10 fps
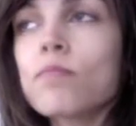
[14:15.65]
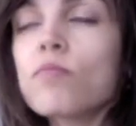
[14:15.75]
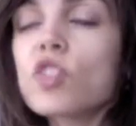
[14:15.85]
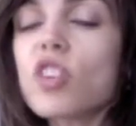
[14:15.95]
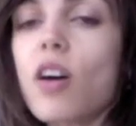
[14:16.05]

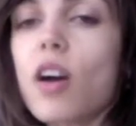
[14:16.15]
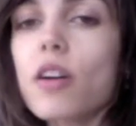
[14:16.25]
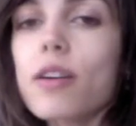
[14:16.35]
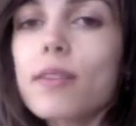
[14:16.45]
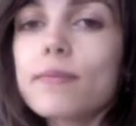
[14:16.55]
Still
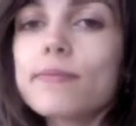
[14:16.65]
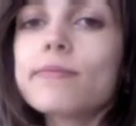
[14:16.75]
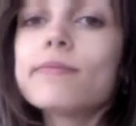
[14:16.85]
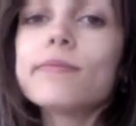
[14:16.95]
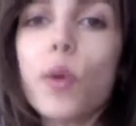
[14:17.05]
hungry?
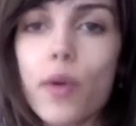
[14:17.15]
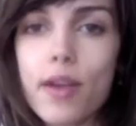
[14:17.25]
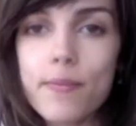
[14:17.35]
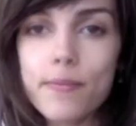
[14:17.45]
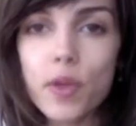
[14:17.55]

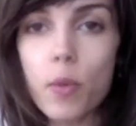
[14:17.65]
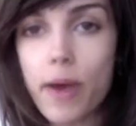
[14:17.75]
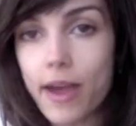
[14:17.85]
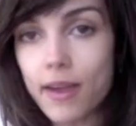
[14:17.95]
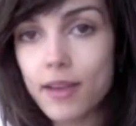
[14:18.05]
Okay, go
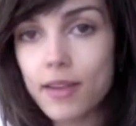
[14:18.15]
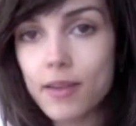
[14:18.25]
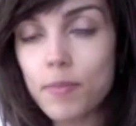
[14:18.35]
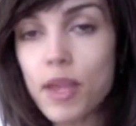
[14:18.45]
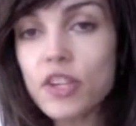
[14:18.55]
back.
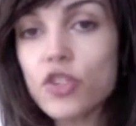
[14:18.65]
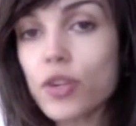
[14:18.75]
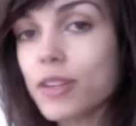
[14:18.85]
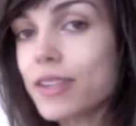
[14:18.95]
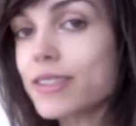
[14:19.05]
Make sure
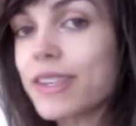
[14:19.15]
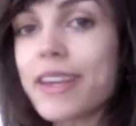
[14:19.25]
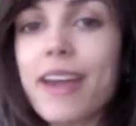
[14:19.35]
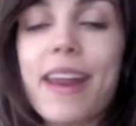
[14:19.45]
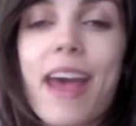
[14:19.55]
at least,
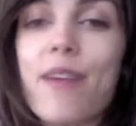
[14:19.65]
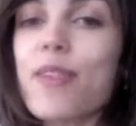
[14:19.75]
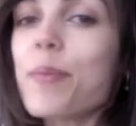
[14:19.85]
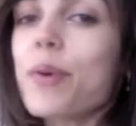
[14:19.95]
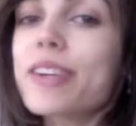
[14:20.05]
again, half
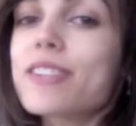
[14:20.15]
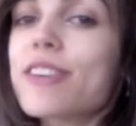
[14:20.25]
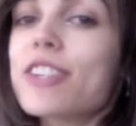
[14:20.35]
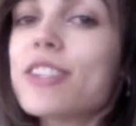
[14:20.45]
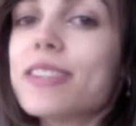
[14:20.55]
that plate is
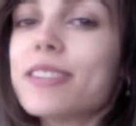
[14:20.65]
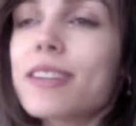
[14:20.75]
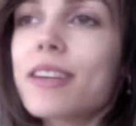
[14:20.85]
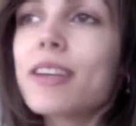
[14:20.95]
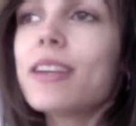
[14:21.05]
veggies,
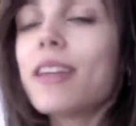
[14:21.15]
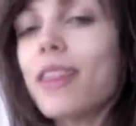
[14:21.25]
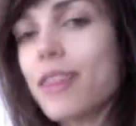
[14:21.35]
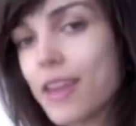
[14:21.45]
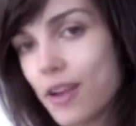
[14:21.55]

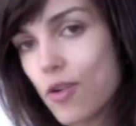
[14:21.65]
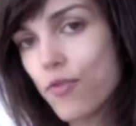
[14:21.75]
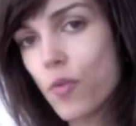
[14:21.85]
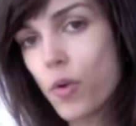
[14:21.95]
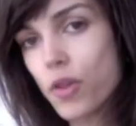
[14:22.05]
then go
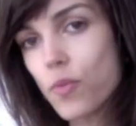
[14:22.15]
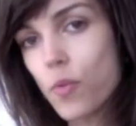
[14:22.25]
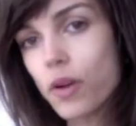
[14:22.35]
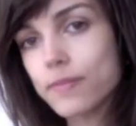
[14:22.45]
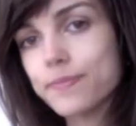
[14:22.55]
for what you
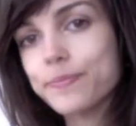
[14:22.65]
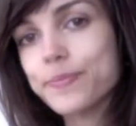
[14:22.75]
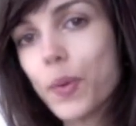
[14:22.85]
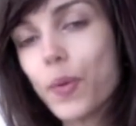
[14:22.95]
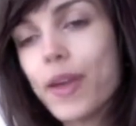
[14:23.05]
want.
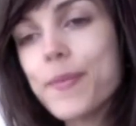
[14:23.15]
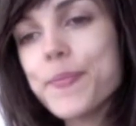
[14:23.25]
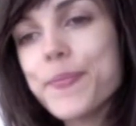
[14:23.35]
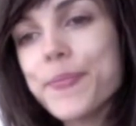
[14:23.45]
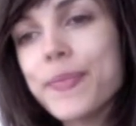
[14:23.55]
Okay?
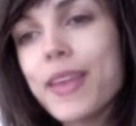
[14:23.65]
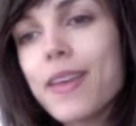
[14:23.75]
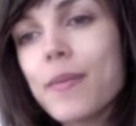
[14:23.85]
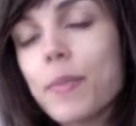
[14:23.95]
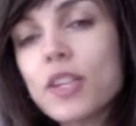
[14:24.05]

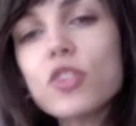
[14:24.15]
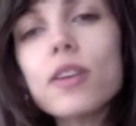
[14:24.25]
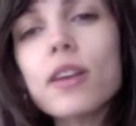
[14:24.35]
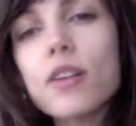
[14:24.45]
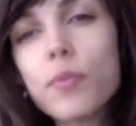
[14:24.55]
Make sure
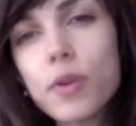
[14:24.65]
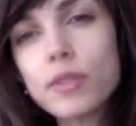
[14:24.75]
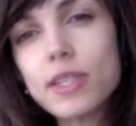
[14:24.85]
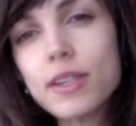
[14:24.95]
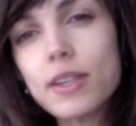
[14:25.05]
you get enough
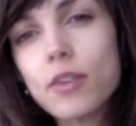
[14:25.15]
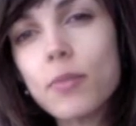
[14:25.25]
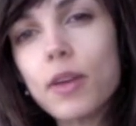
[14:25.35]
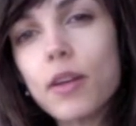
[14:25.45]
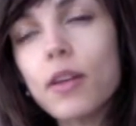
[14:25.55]
protein in your
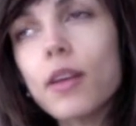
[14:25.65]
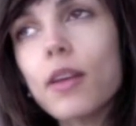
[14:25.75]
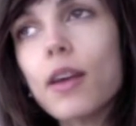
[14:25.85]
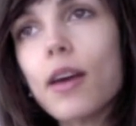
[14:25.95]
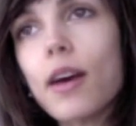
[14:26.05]
meal.
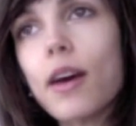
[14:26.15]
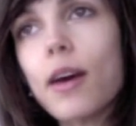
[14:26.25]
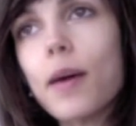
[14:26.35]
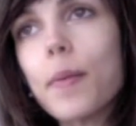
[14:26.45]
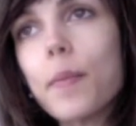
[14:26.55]

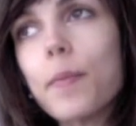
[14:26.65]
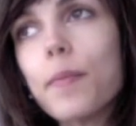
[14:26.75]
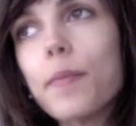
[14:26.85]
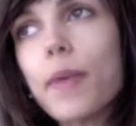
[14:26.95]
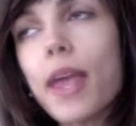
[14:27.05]
And
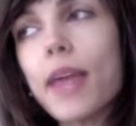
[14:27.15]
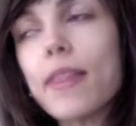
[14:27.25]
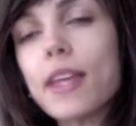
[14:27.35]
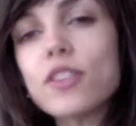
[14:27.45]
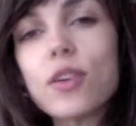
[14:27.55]

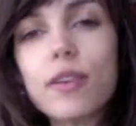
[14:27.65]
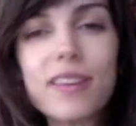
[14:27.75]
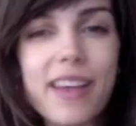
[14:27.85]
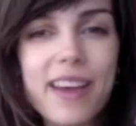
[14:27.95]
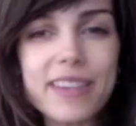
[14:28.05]
then,
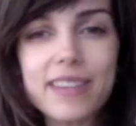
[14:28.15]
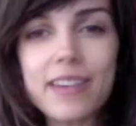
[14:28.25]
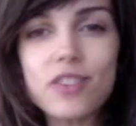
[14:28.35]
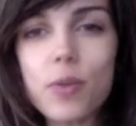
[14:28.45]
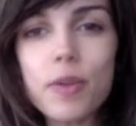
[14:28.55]
like I
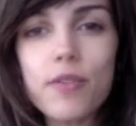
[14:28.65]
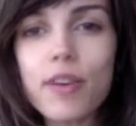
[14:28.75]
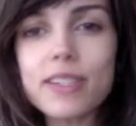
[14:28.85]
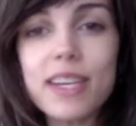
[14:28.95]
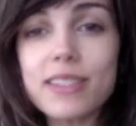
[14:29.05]
said, don't be
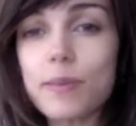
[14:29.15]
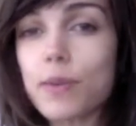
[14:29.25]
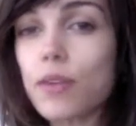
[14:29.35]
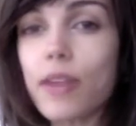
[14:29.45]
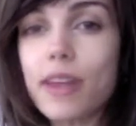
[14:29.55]
afraid to get something
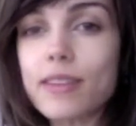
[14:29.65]
you like.